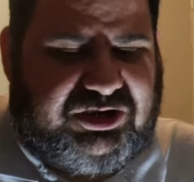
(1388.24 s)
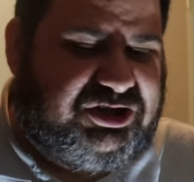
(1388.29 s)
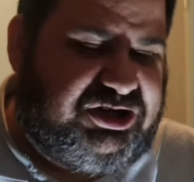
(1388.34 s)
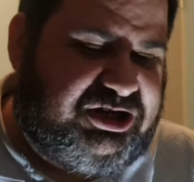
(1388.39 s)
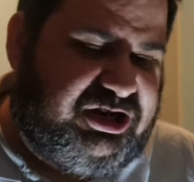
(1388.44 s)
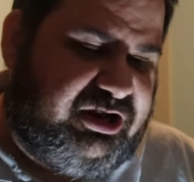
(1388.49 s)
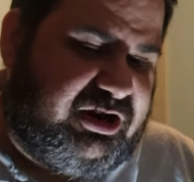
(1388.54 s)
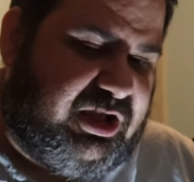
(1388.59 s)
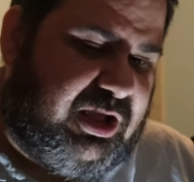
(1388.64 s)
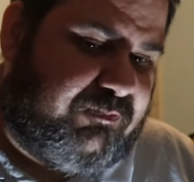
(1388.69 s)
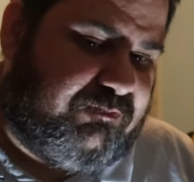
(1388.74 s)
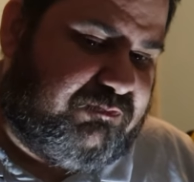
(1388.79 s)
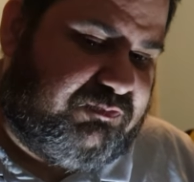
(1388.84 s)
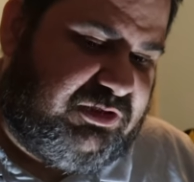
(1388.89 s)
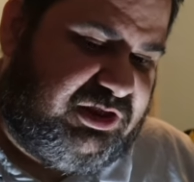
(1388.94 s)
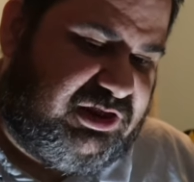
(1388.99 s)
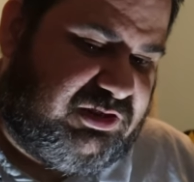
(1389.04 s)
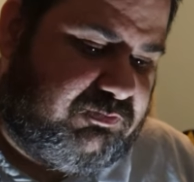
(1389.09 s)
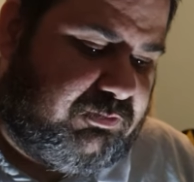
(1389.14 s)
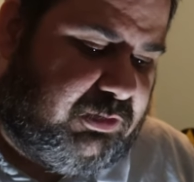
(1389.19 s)
chin up,
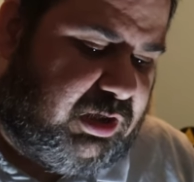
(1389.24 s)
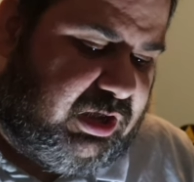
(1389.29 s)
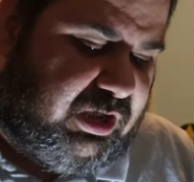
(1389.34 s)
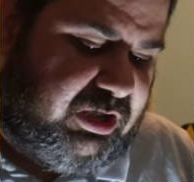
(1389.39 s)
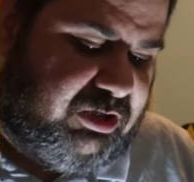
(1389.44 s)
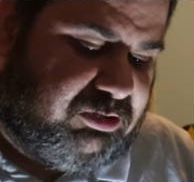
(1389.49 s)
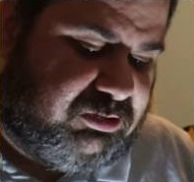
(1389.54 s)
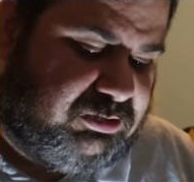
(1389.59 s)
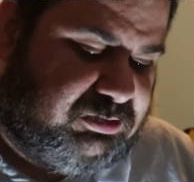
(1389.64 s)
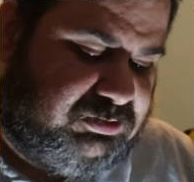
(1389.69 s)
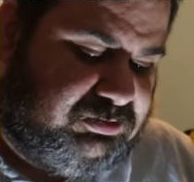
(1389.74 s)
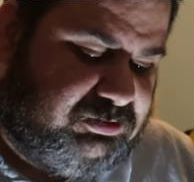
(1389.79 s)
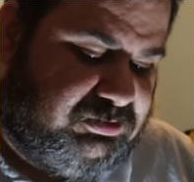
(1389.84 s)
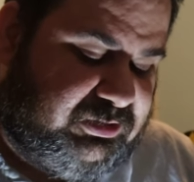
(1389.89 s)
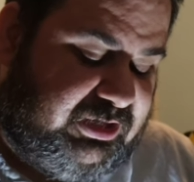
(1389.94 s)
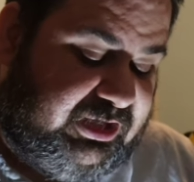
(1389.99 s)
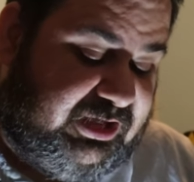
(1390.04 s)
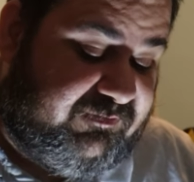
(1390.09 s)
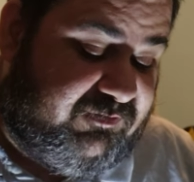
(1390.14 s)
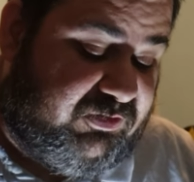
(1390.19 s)

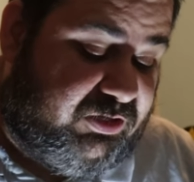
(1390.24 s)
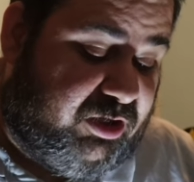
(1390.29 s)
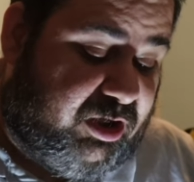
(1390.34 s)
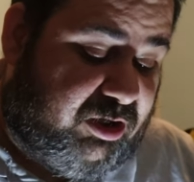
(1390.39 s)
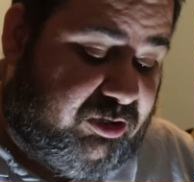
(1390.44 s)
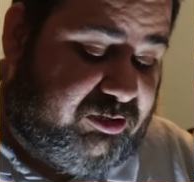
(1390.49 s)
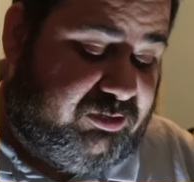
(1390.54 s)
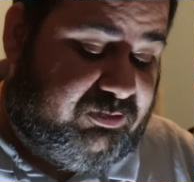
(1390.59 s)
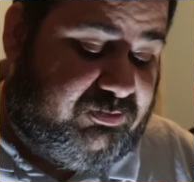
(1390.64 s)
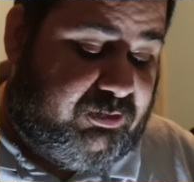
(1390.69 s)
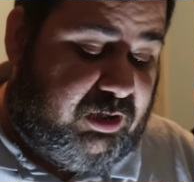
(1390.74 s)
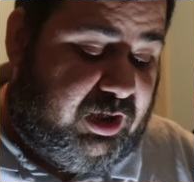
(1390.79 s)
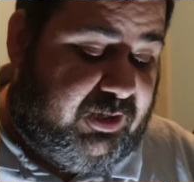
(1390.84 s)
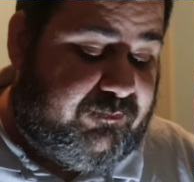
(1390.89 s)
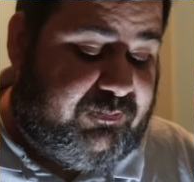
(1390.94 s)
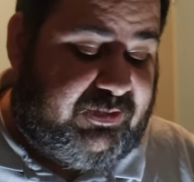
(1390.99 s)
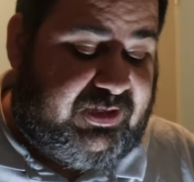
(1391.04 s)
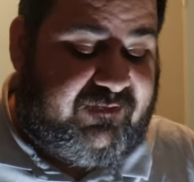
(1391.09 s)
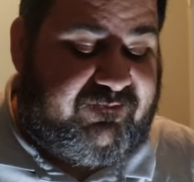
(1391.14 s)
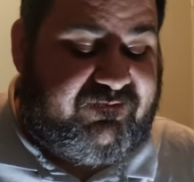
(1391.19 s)
smile, even though it
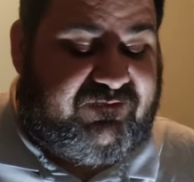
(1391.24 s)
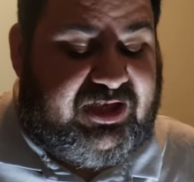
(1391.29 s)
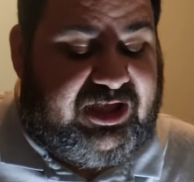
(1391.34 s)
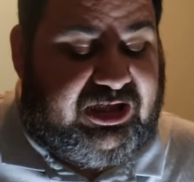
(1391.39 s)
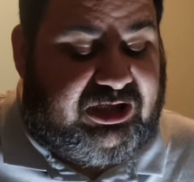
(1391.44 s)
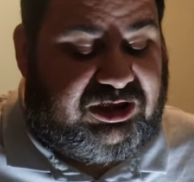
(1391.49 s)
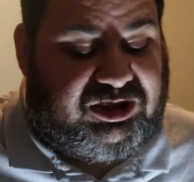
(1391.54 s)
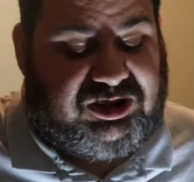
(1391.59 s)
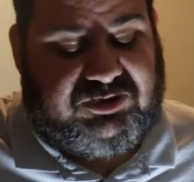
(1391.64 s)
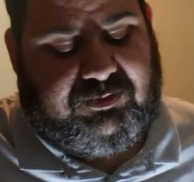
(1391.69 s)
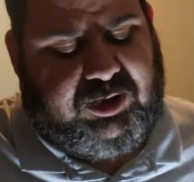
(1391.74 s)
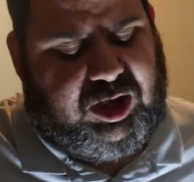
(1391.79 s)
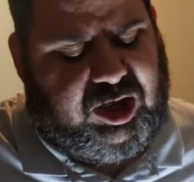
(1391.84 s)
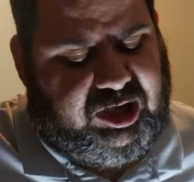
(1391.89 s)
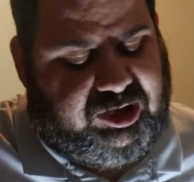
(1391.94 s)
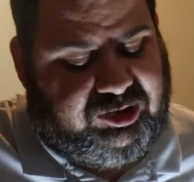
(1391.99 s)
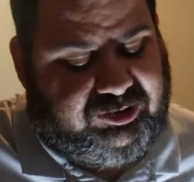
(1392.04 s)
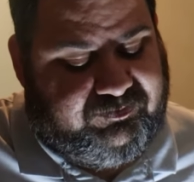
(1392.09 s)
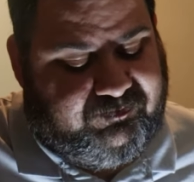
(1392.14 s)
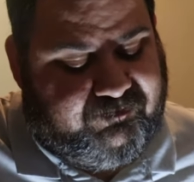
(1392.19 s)
might be a fake
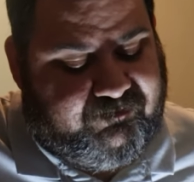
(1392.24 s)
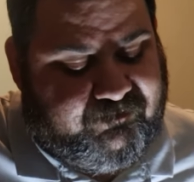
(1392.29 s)
smile.